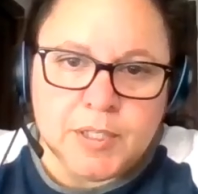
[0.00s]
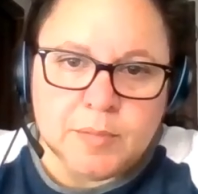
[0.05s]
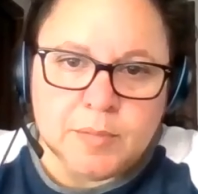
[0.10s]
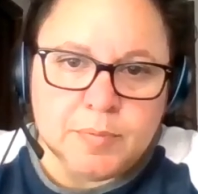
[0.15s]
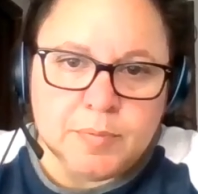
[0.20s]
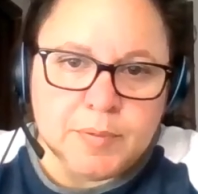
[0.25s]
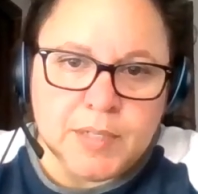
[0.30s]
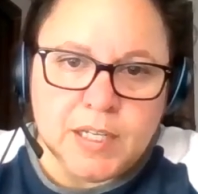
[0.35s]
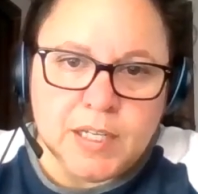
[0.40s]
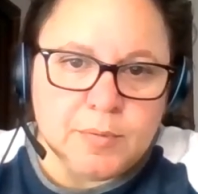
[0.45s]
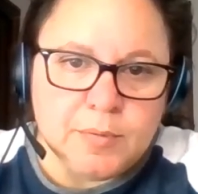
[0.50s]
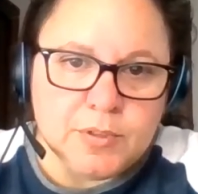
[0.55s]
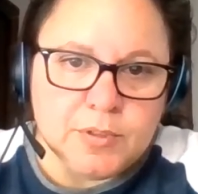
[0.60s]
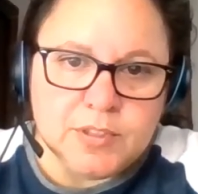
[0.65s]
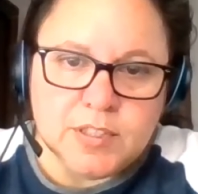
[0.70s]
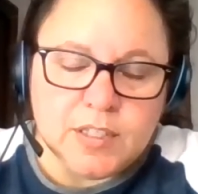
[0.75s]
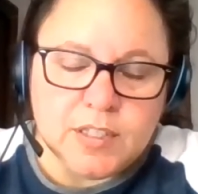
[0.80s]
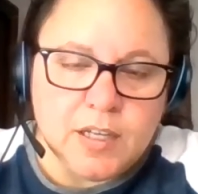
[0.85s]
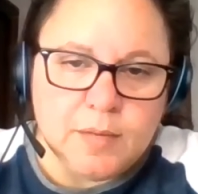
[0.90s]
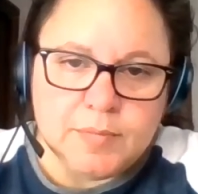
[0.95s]
been able
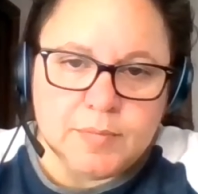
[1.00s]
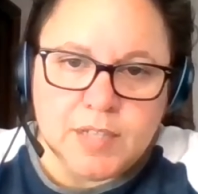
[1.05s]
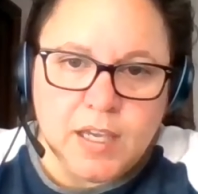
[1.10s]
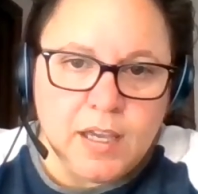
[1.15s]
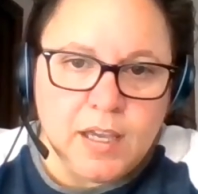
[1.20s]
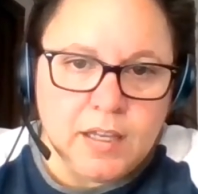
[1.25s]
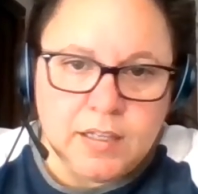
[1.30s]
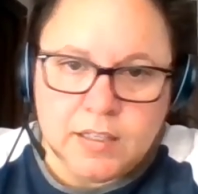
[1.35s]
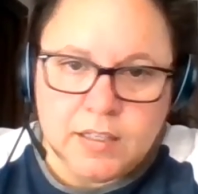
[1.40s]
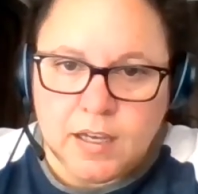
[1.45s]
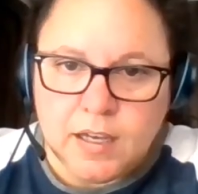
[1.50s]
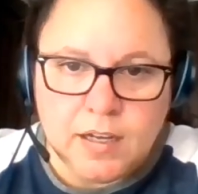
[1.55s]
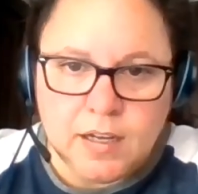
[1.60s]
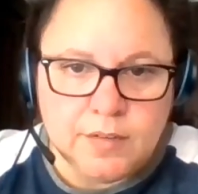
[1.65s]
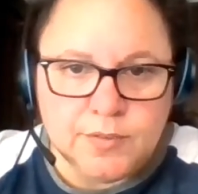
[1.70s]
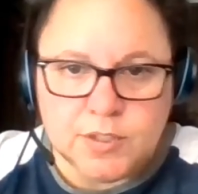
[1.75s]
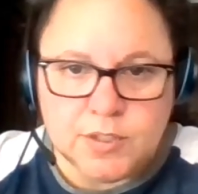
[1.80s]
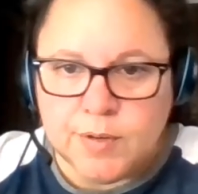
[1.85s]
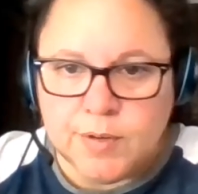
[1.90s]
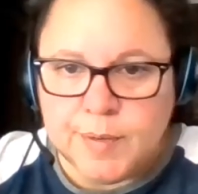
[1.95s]
to come to any kind
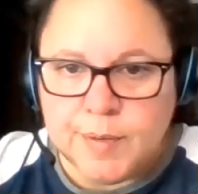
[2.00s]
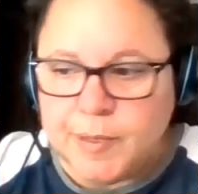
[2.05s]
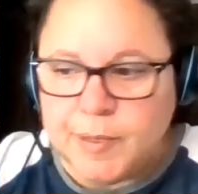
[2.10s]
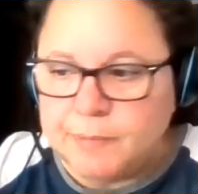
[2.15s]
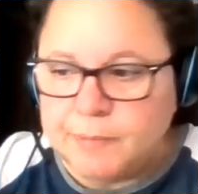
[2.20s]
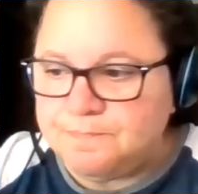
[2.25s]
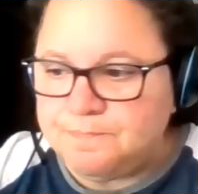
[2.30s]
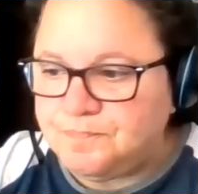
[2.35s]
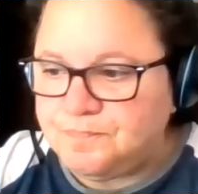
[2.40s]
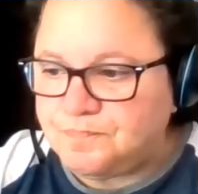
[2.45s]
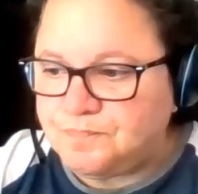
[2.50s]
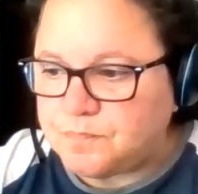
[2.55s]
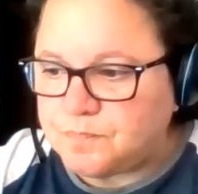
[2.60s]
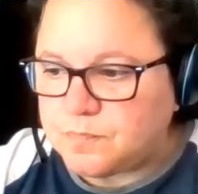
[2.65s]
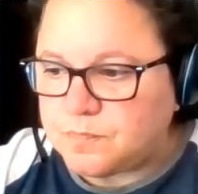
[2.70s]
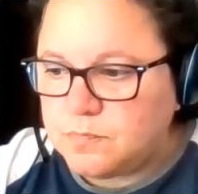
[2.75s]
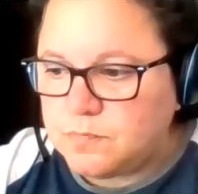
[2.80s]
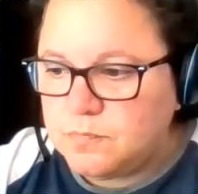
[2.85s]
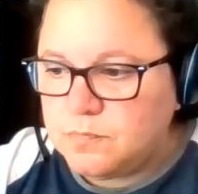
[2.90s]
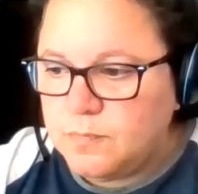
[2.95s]
of agreement.
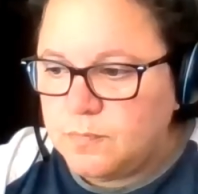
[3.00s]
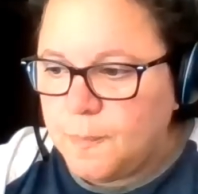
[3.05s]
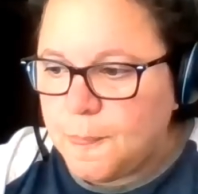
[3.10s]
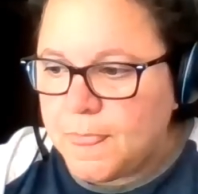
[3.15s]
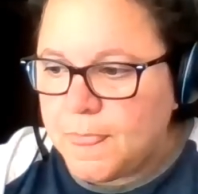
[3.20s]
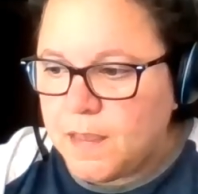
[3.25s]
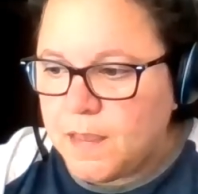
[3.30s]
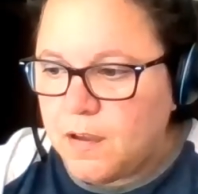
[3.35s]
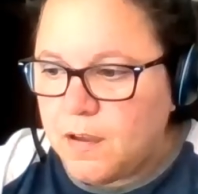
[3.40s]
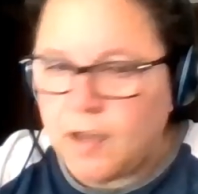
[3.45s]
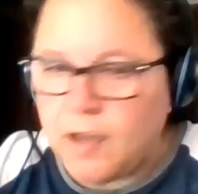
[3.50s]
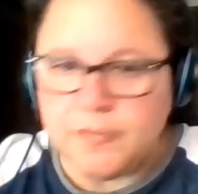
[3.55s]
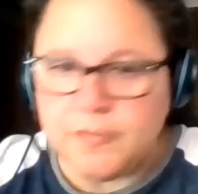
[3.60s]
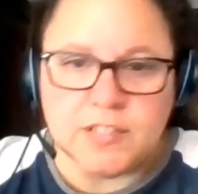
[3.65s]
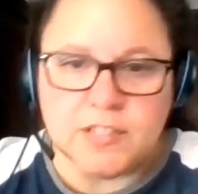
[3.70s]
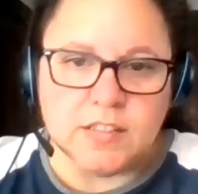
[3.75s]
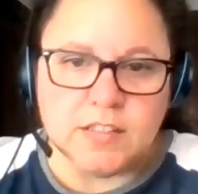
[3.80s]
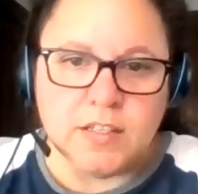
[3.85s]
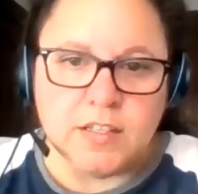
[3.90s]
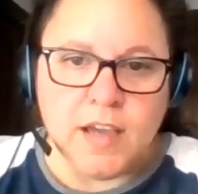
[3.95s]

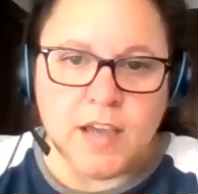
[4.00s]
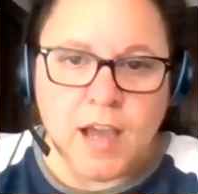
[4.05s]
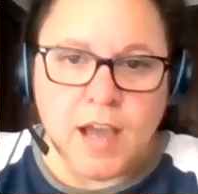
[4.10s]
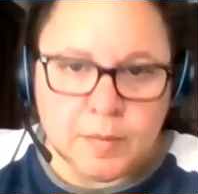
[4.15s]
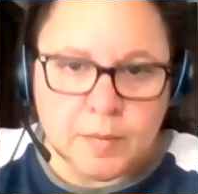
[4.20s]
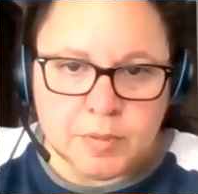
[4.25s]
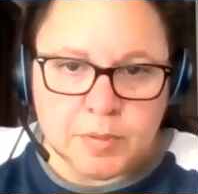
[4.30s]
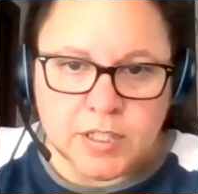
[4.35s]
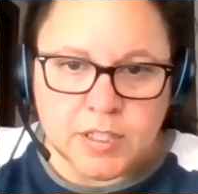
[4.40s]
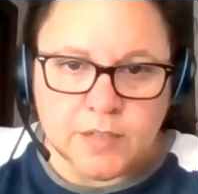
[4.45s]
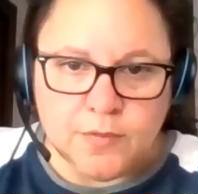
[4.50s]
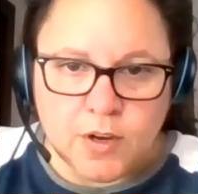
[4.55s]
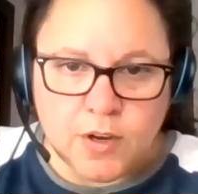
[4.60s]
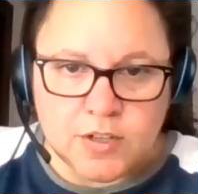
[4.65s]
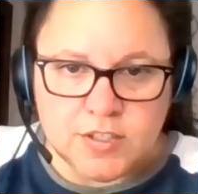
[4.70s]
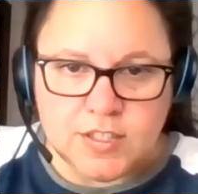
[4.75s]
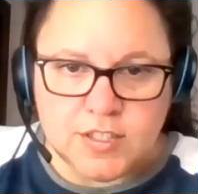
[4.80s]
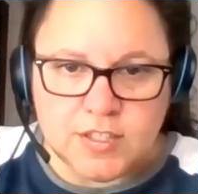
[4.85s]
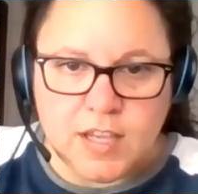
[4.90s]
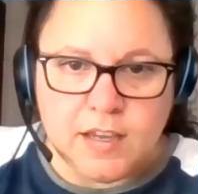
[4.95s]
Obviously, I believe
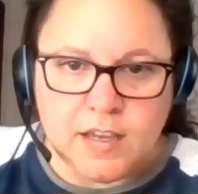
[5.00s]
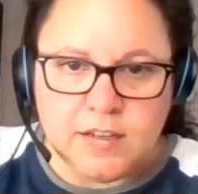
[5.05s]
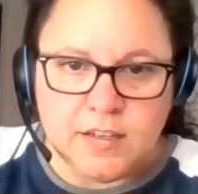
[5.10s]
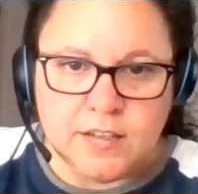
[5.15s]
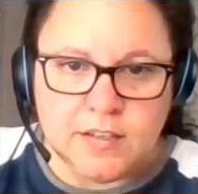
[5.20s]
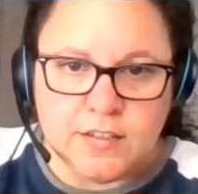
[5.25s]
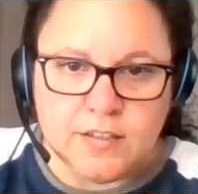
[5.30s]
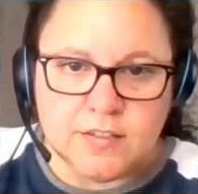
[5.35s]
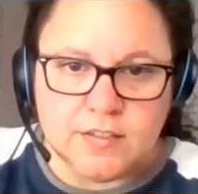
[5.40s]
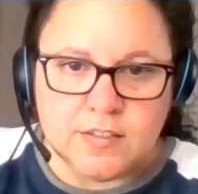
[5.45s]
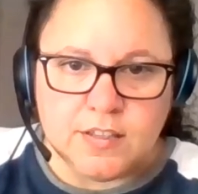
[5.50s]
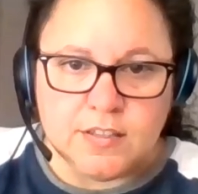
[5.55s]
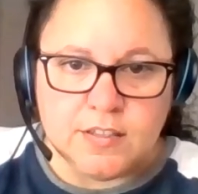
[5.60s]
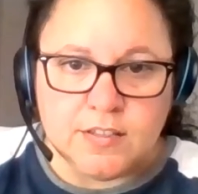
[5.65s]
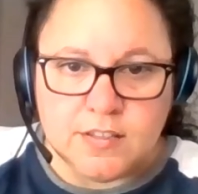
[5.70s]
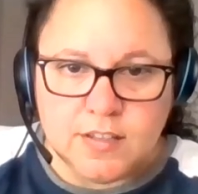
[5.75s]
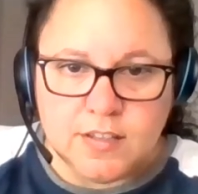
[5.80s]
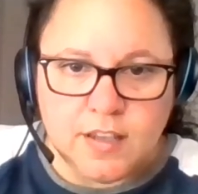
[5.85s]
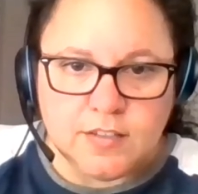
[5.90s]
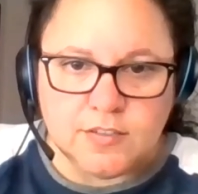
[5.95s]
our side has
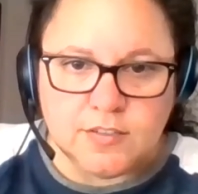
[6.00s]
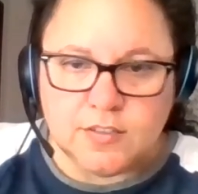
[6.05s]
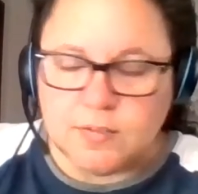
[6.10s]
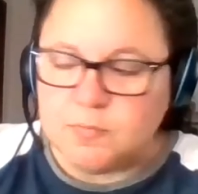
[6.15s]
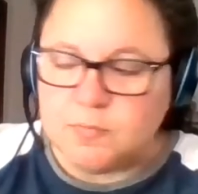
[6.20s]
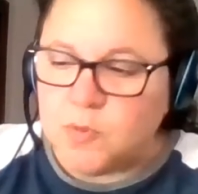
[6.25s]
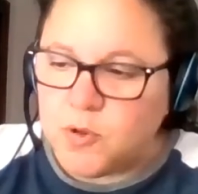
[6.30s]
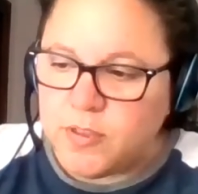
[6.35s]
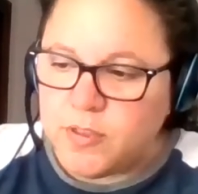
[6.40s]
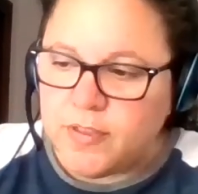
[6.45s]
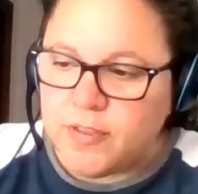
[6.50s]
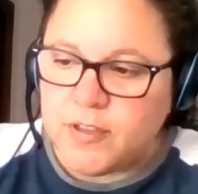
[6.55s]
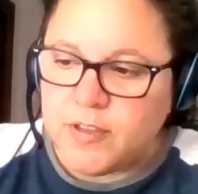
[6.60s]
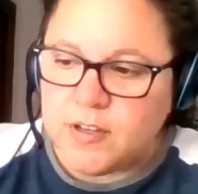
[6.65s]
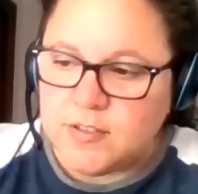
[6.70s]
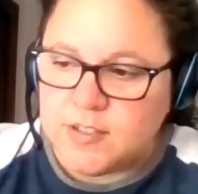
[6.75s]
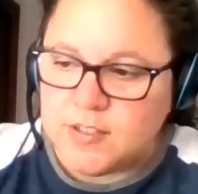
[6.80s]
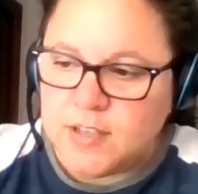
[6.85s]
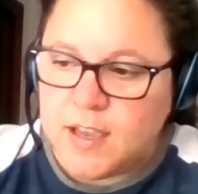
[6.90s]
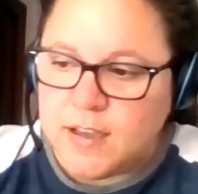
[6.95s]
concessed more than
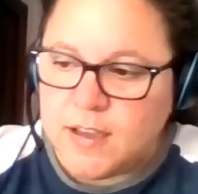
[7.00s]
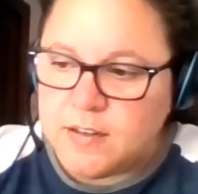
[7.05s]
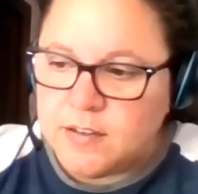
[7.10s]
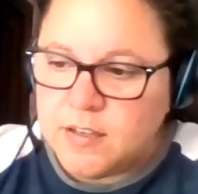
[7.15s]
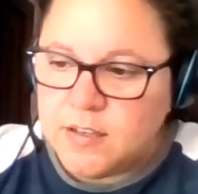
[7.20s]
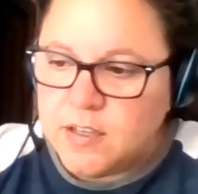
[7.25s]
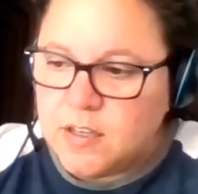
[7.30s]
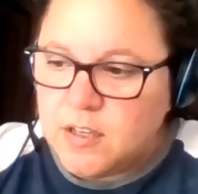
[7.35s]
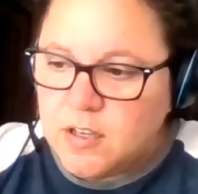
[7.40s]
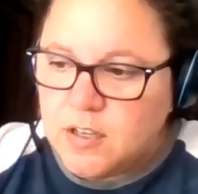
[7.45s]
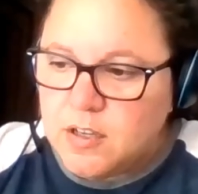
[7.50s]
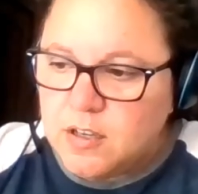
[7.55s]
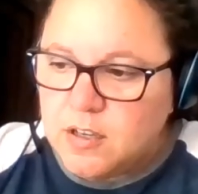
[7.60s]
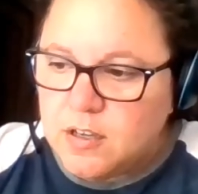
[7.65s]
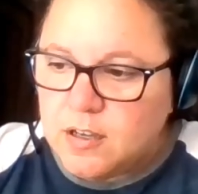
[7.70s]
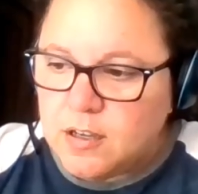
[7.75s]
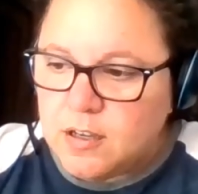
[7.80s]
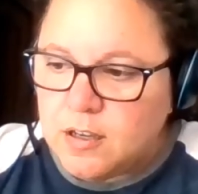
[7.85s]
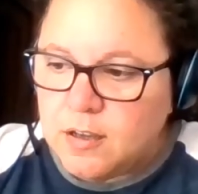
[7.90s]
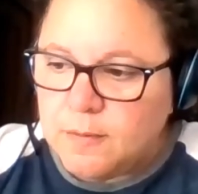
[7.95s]
their side,
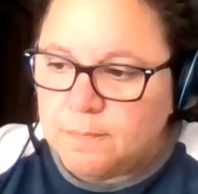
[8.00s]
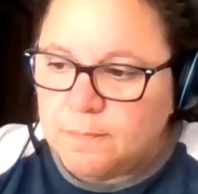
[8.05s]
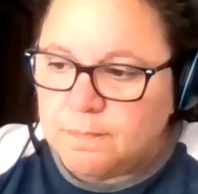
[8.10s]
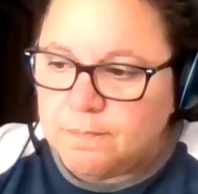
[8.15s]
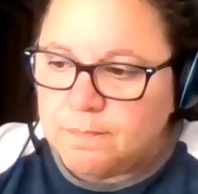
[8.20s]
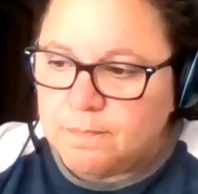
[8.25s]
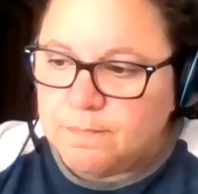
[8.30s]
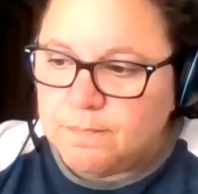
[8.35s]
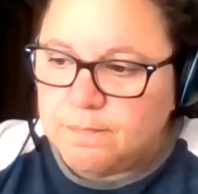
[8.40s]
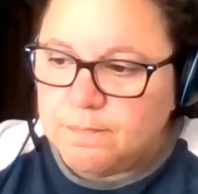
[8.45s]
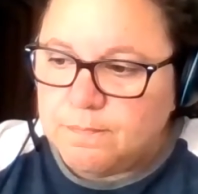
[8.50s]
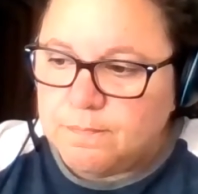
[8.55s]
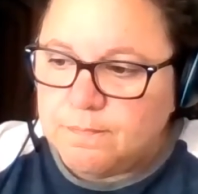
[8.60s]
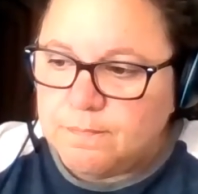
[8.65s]
um,